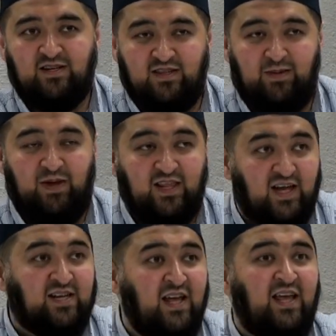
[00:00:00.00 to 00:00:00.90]
Meaning
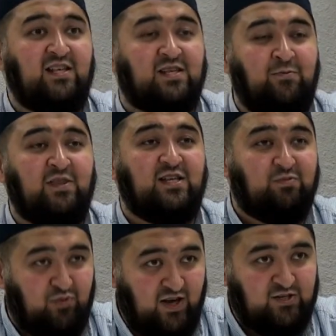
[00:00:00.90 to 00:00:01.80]
that he's someone that's
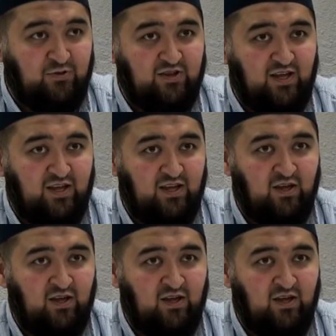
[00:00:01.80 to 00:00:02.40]
praiseworthy?